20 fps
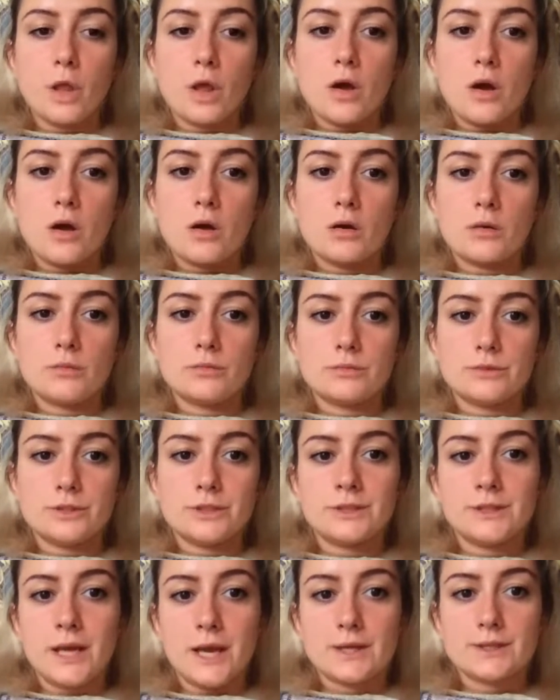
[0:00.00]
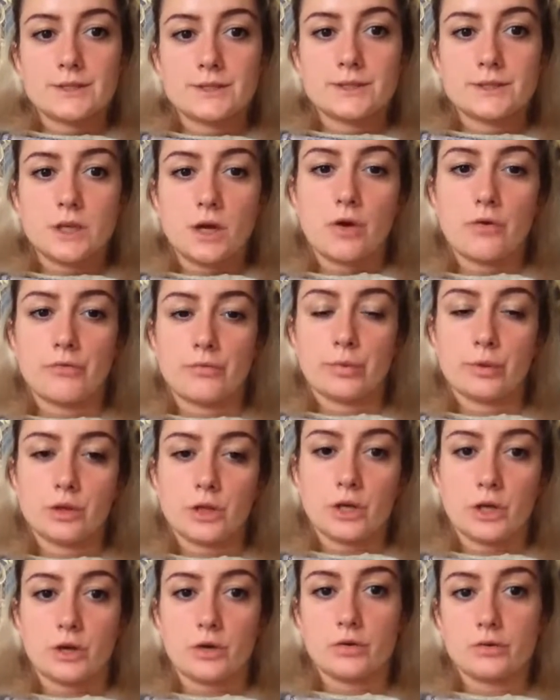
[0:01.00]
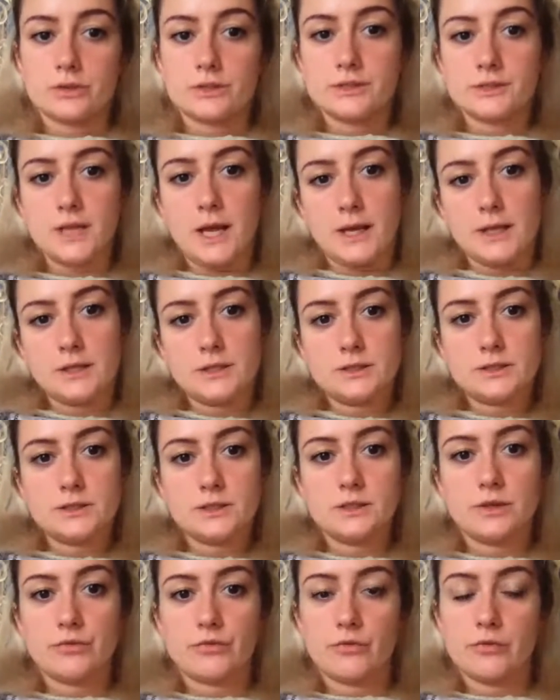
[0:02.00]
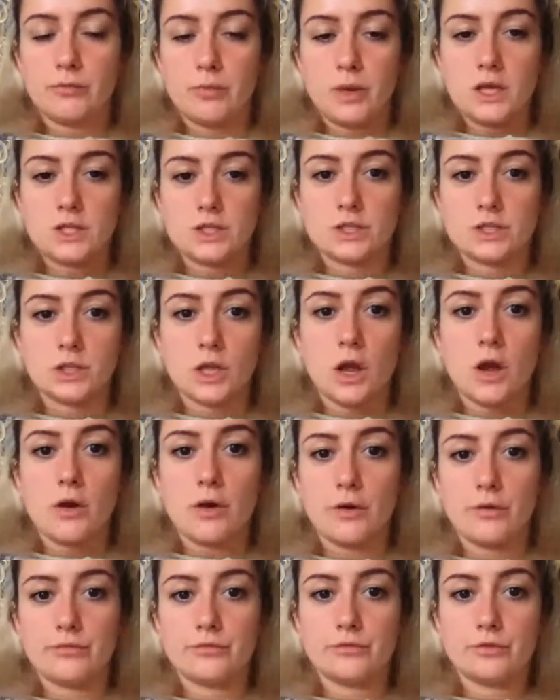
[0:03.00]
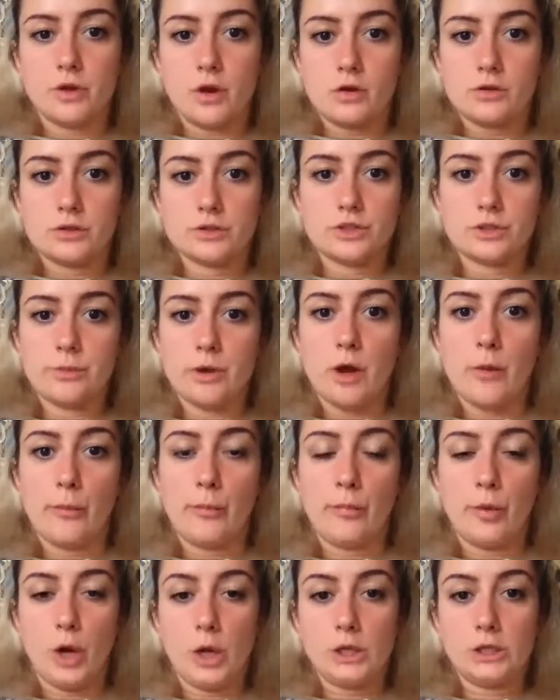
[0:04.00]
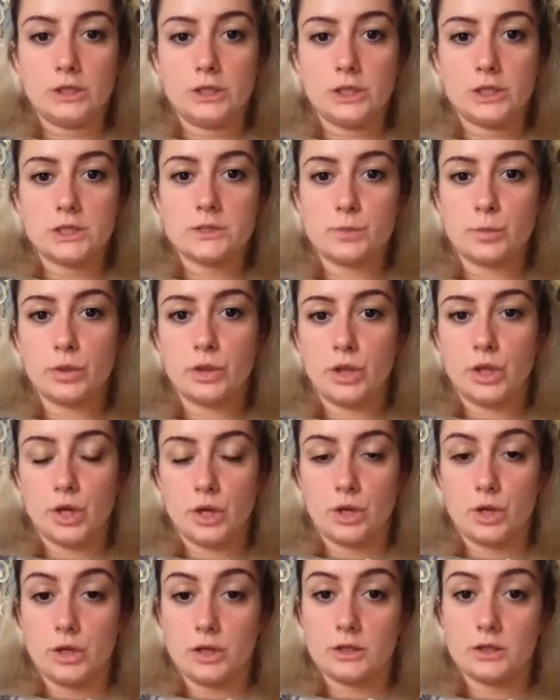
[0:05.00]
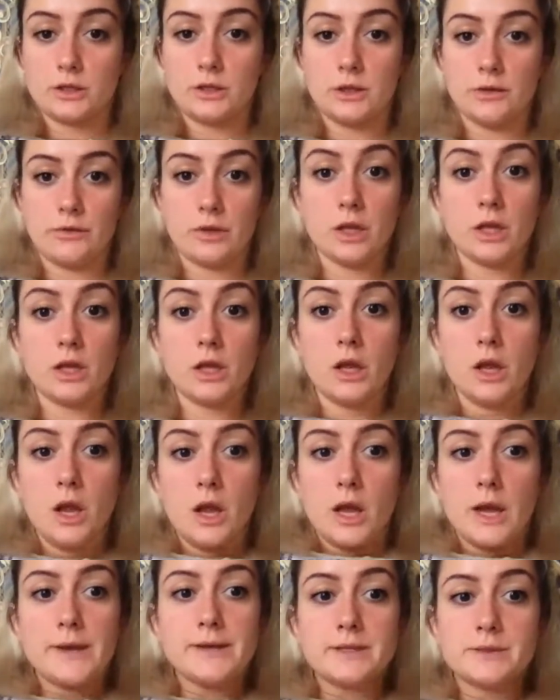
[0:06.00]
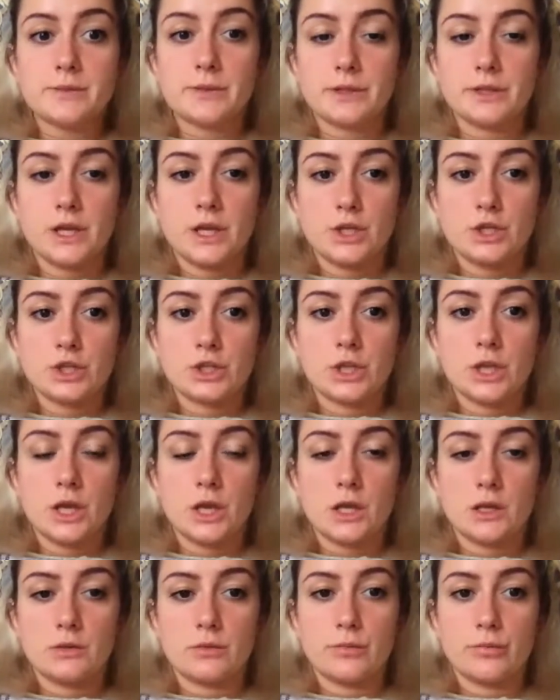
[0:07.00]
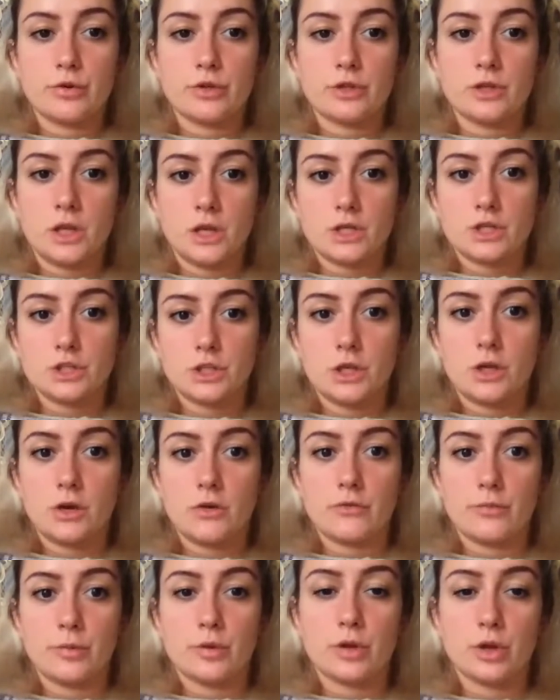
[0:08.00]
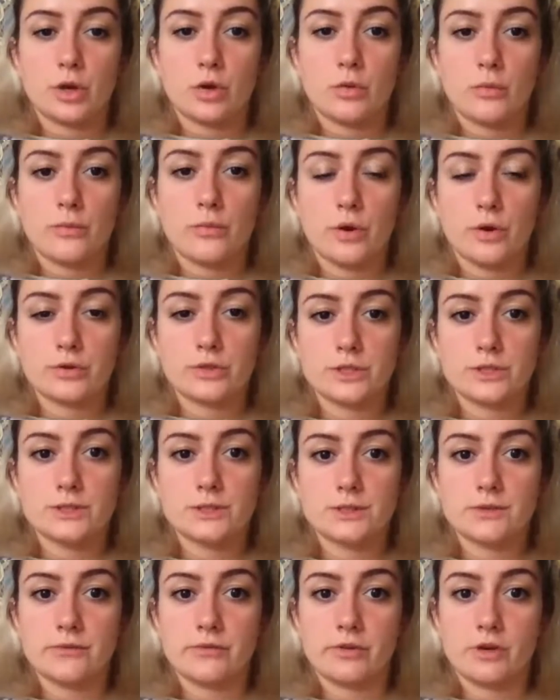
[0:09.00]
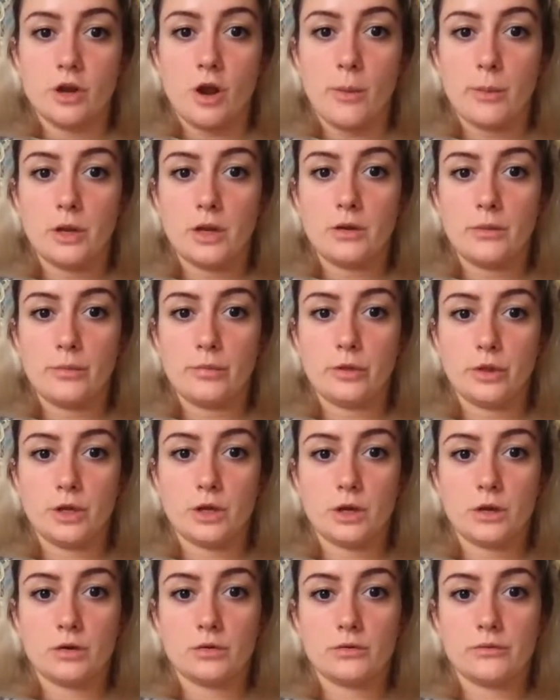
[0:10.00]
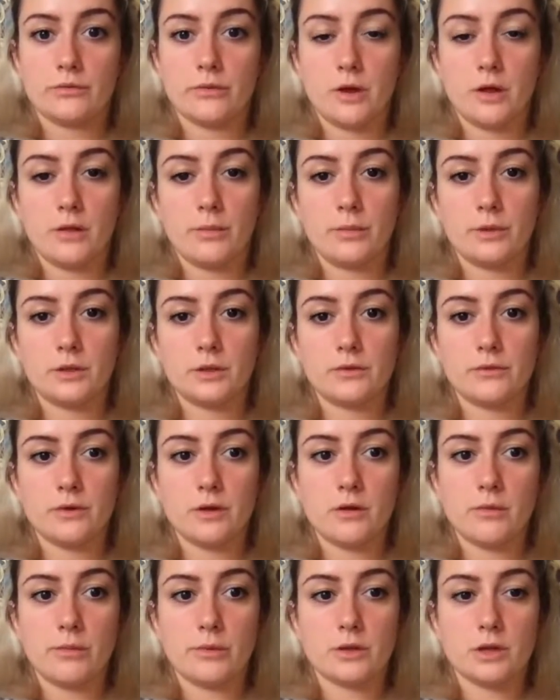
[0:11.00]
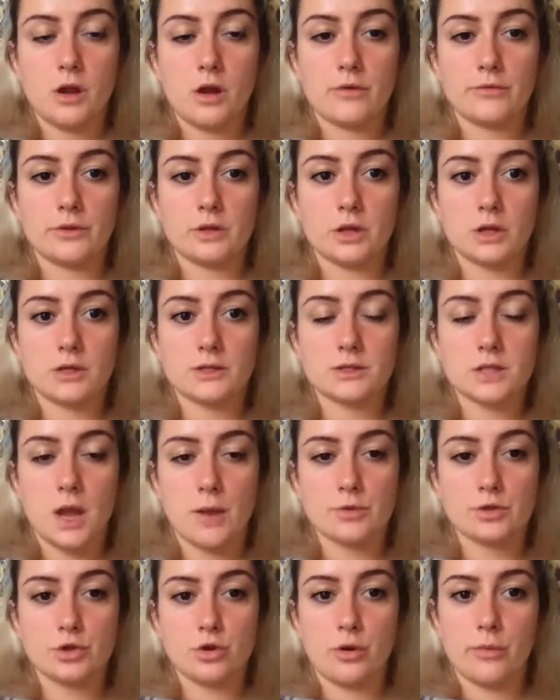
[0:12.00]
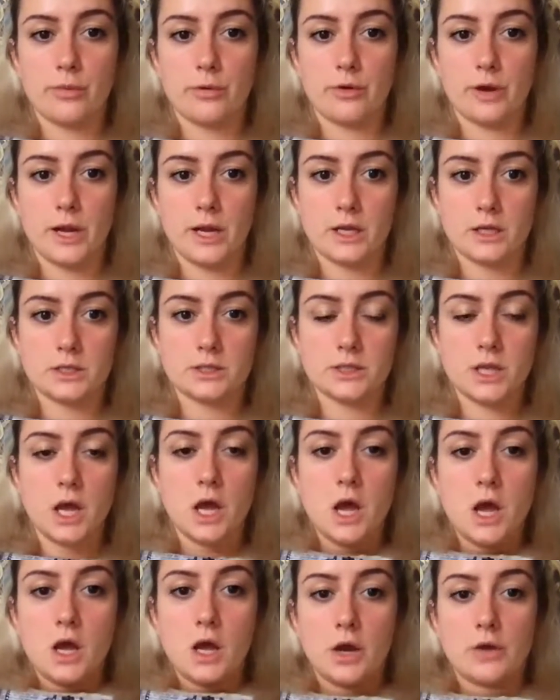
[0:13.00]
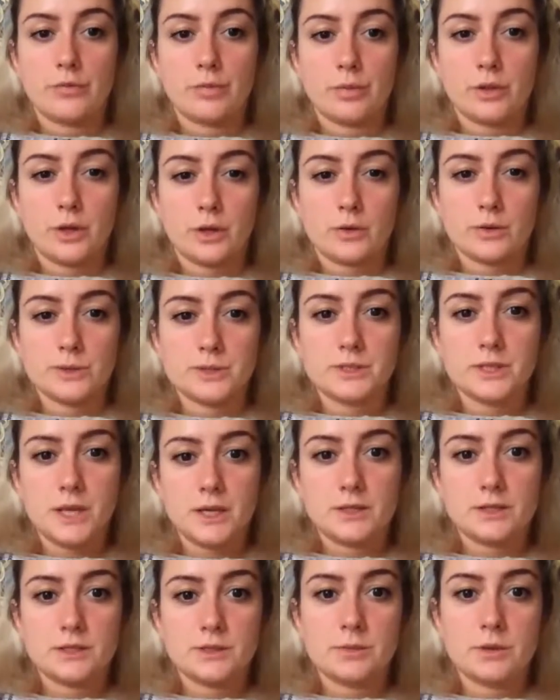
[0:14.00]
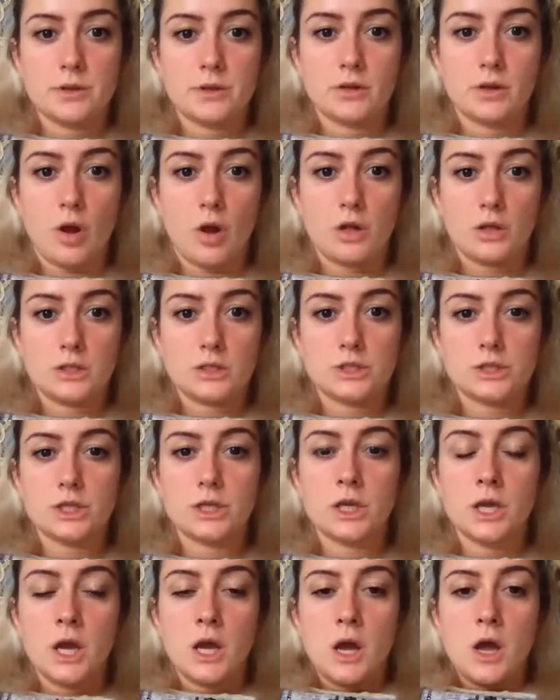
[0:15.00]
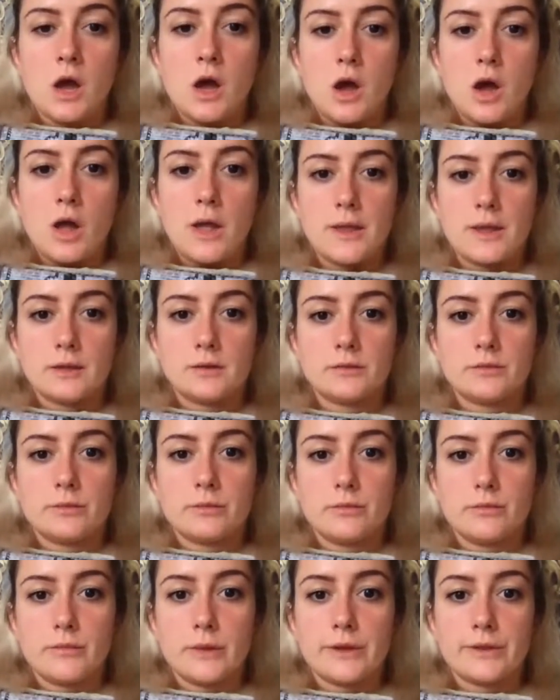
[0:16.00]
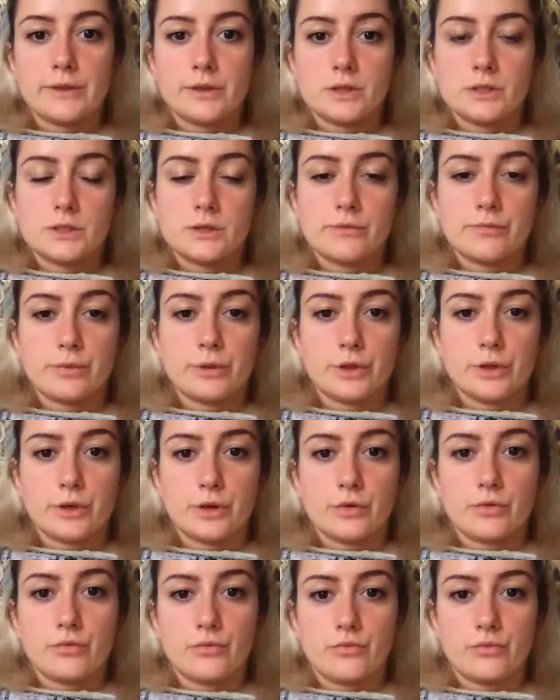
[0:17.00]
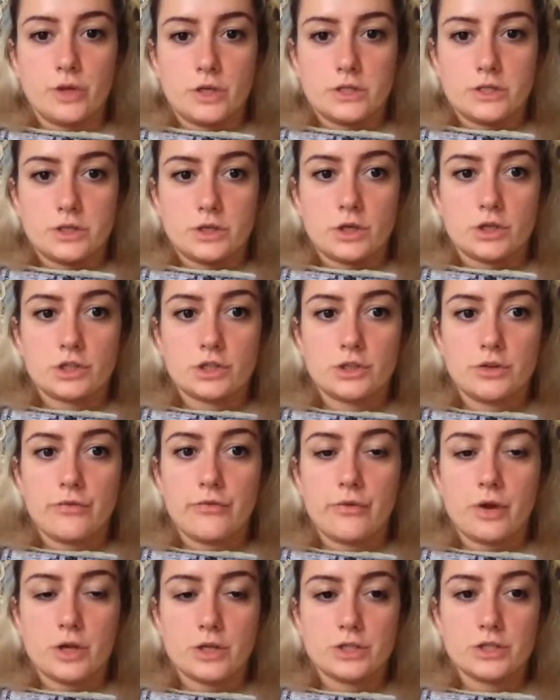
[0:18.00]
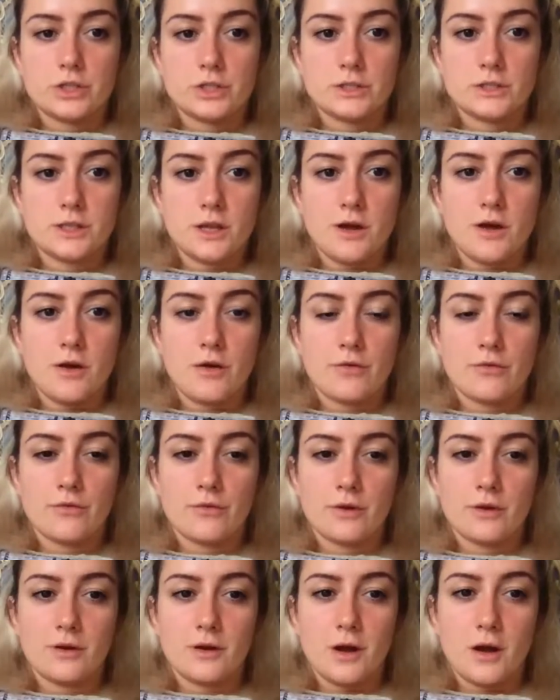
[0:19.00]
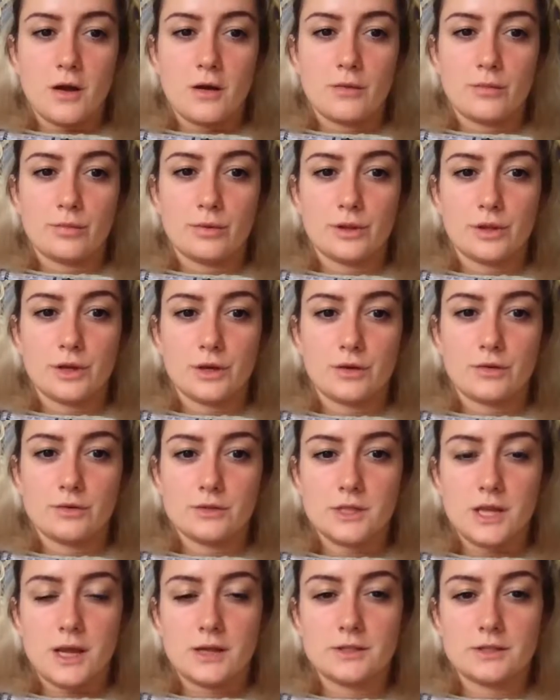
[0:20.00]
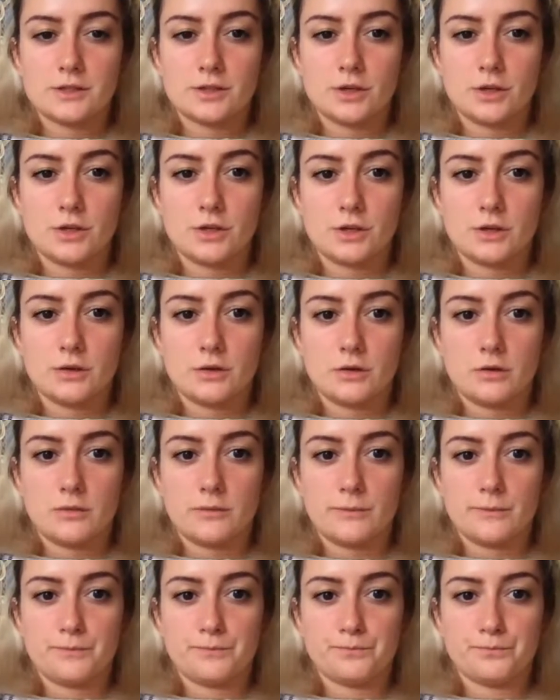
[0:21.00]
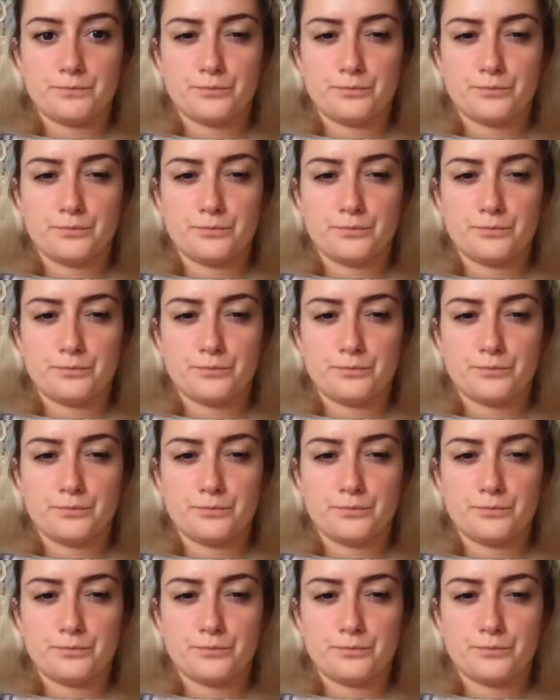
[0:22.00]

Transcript: The tasks of political science, the formation of knowledge about politics, political activity, explanation and prediction of political processes and phenomena, political development, development of the conceptual apparatus of political science, methodology, and methods of political research. The functions of political science are